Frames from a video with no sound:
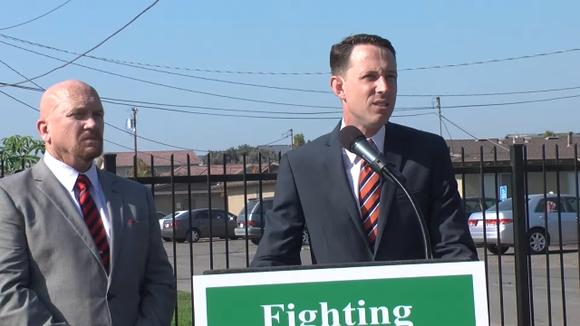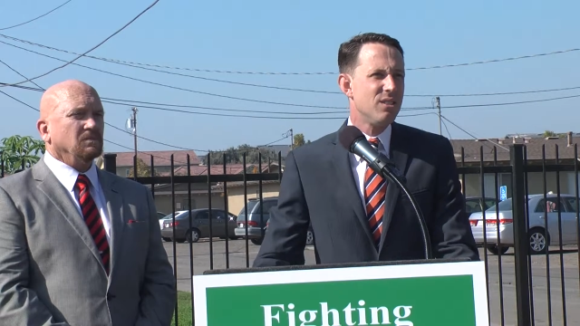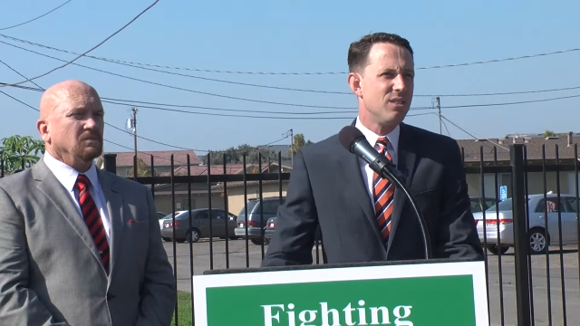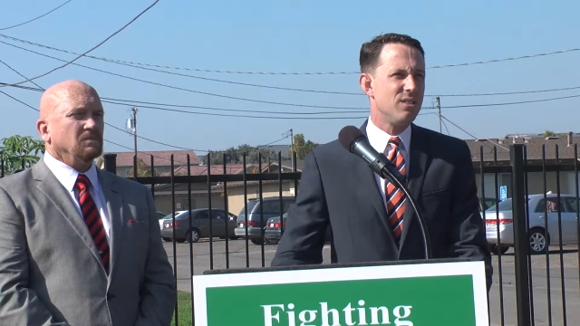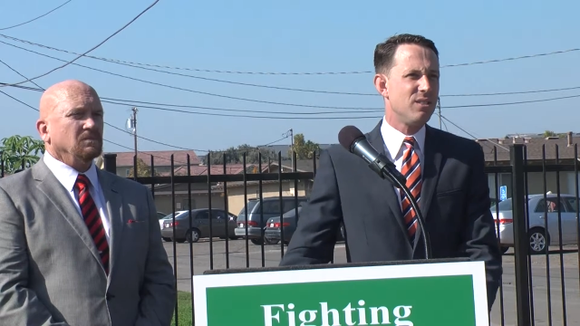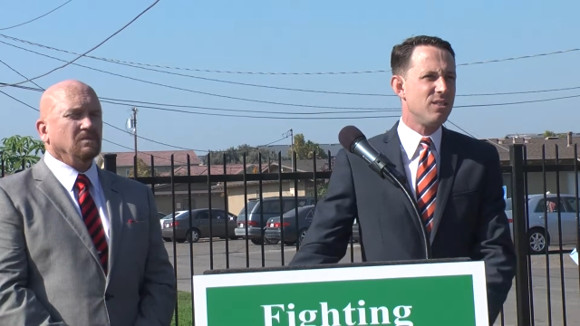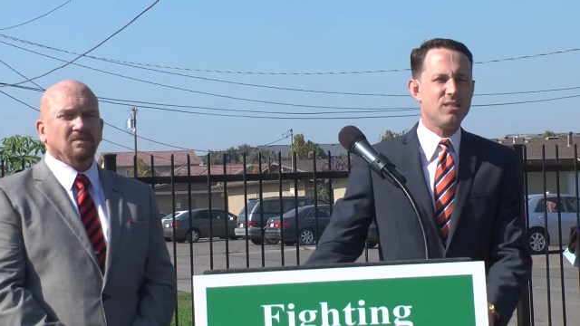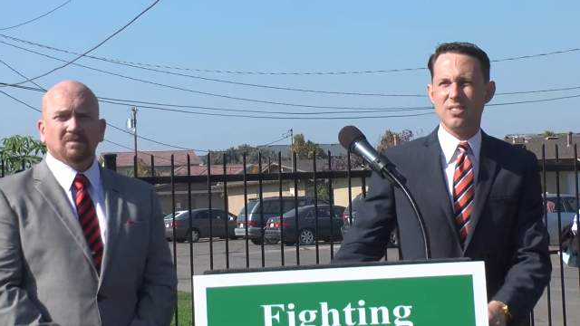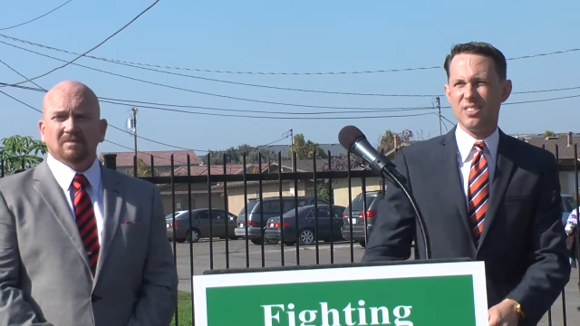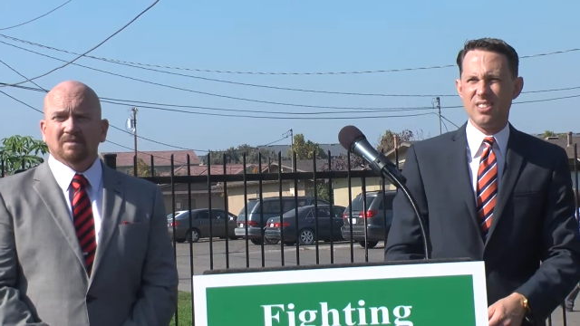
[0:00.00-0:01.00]

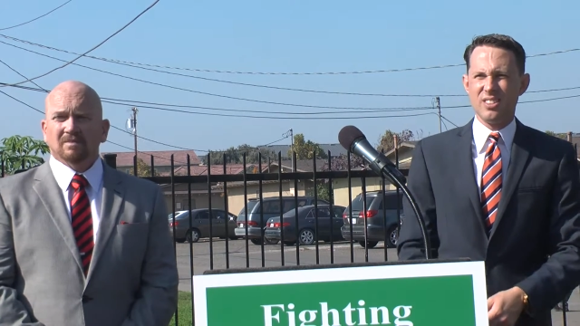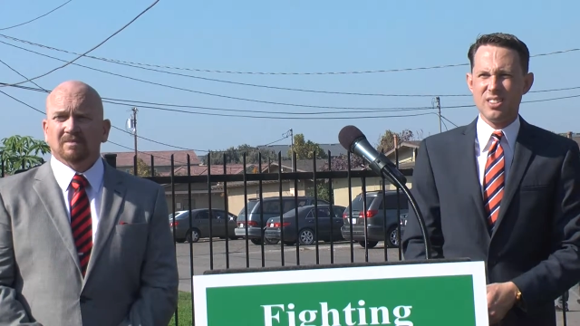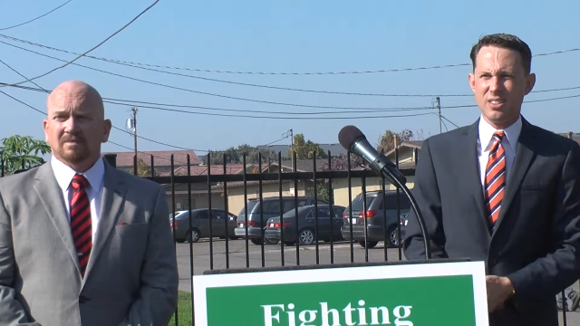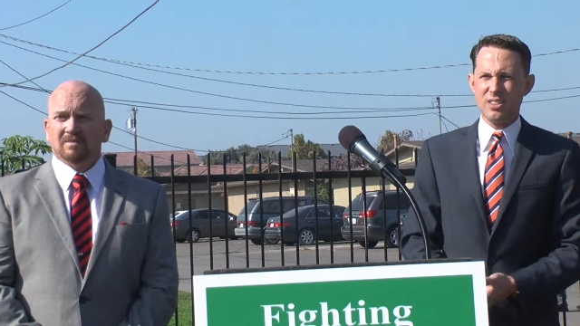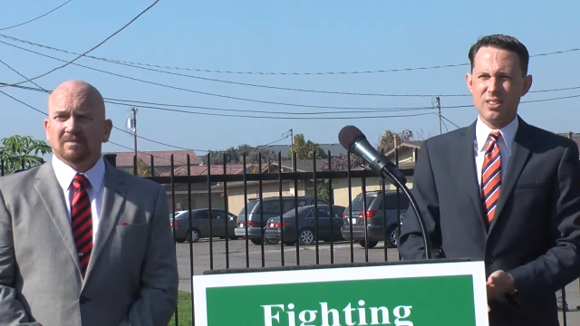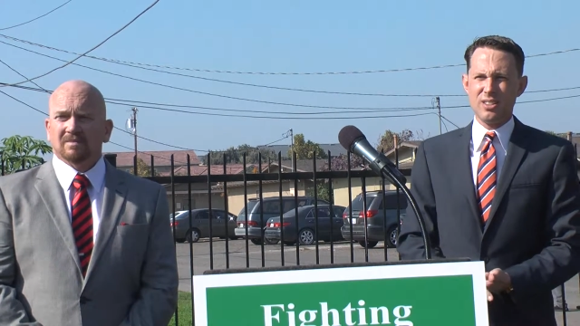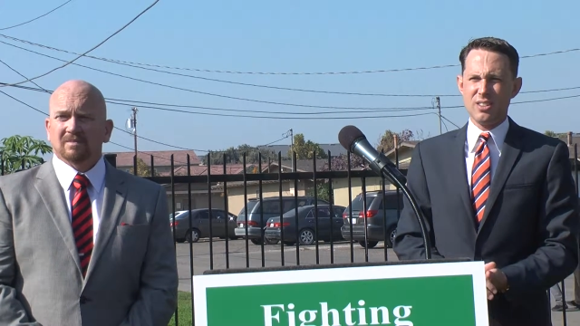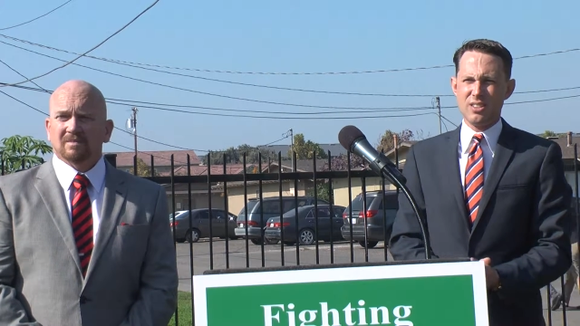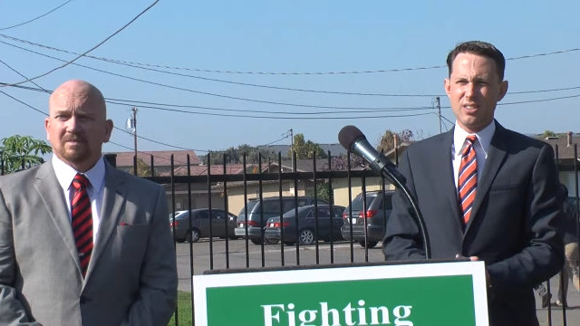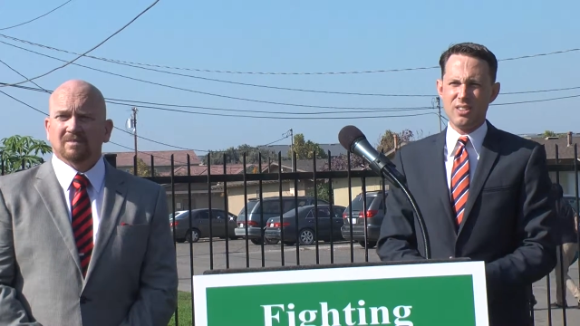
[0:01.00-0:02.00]

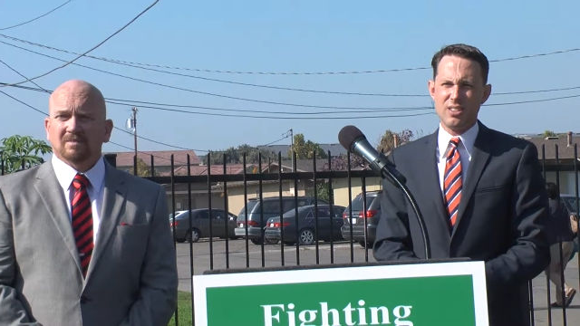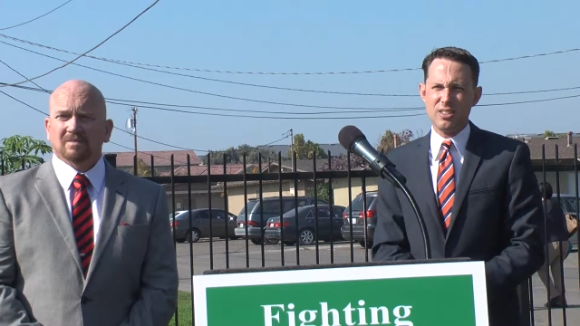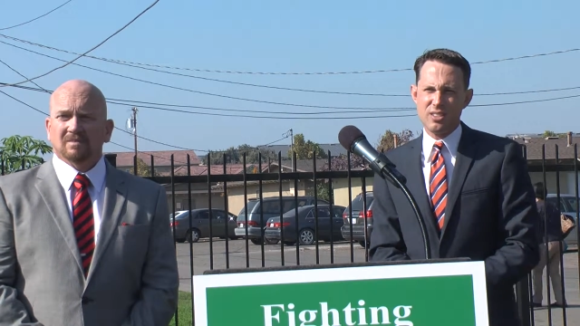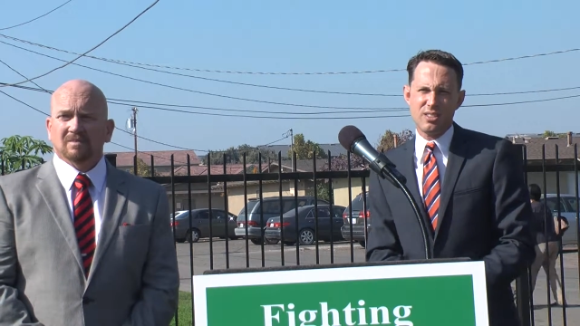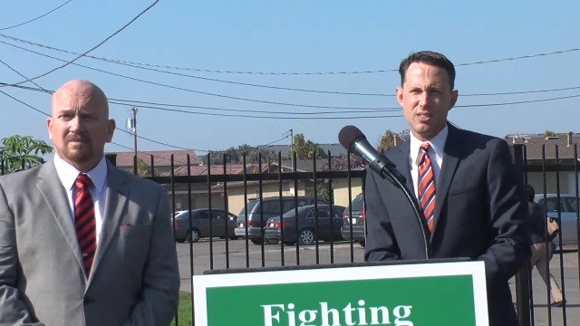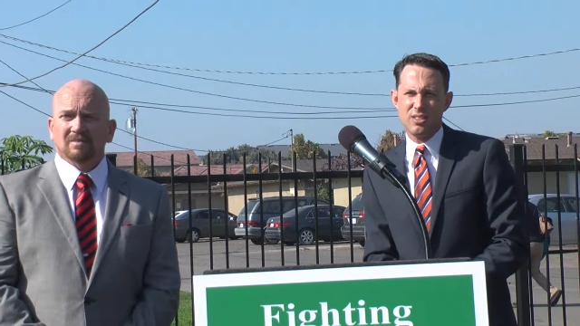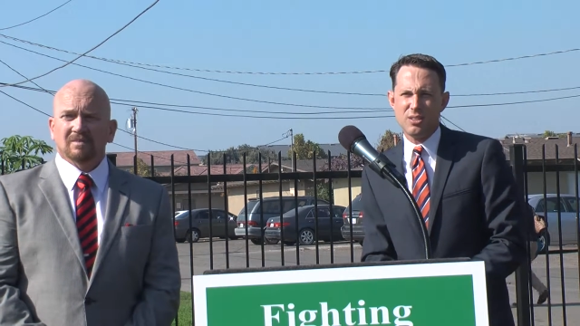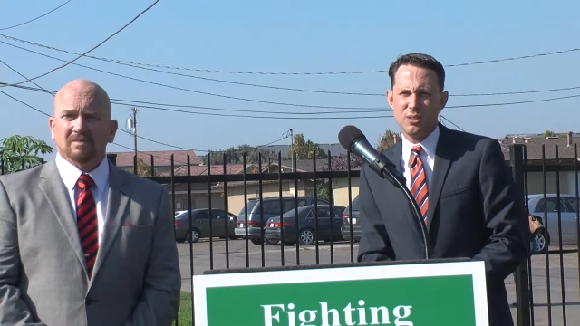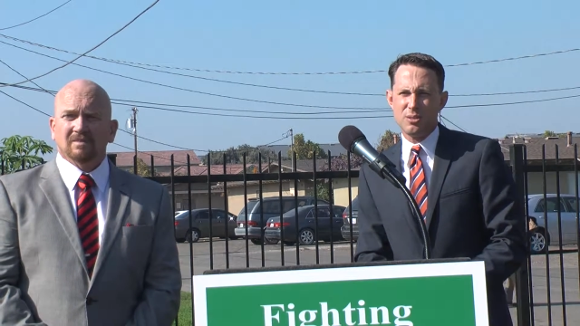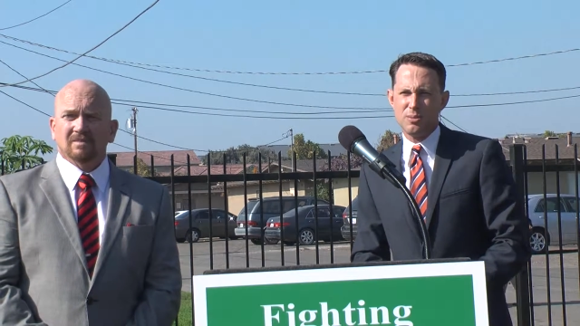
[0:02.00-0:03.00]

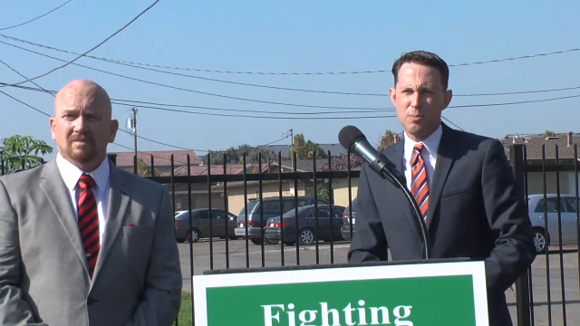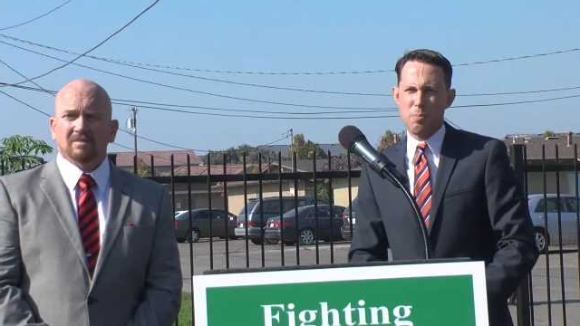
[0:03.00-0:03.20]
Nobody speaks.